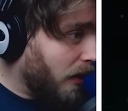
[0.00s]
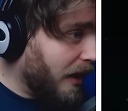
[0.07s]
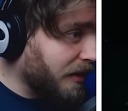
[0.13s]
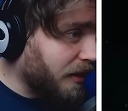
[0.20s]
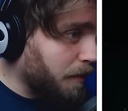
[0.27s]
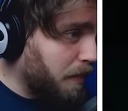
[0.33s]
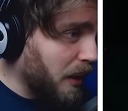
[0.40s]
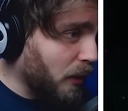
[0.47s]

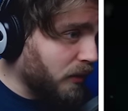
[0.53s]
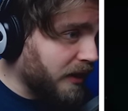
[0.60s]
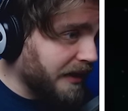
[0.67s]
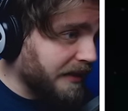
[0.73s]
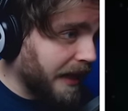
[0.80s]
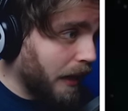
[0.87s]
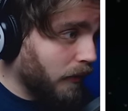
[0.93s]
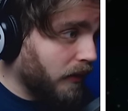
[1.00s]
There's a
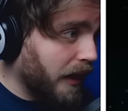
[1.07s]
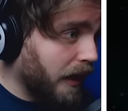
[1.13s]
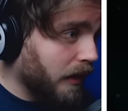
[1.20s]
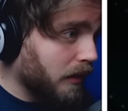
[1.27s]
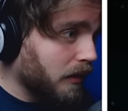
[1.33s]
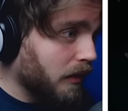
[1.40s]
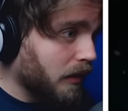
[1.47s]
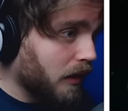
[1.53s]
building down
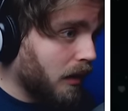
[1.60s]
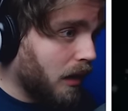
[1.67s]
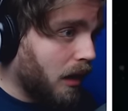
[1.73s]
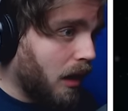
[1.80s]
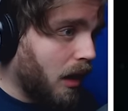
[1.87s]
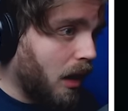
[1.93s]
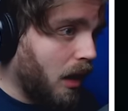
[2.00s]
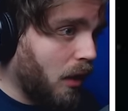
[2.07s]
there!
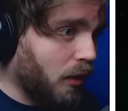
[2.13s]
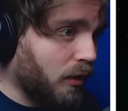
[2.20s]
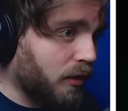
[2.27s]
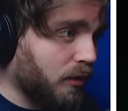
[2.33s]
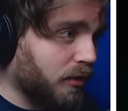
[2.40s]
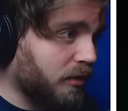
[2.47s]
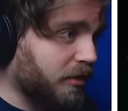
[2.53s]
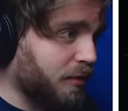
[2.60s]

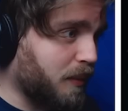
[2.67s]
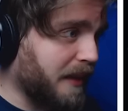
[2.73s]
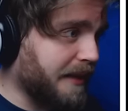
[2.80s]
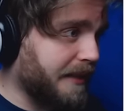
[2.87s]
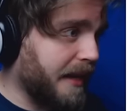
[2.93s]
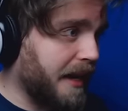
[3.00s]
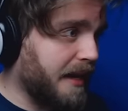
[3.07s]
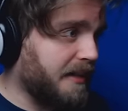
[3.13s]
Oh,
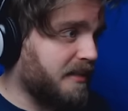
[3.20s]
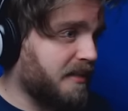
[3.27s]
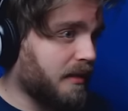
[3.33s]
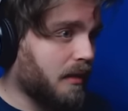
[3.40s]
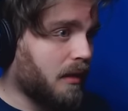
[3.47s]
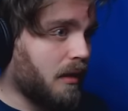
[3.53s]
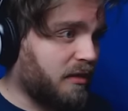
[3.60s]
sweet days,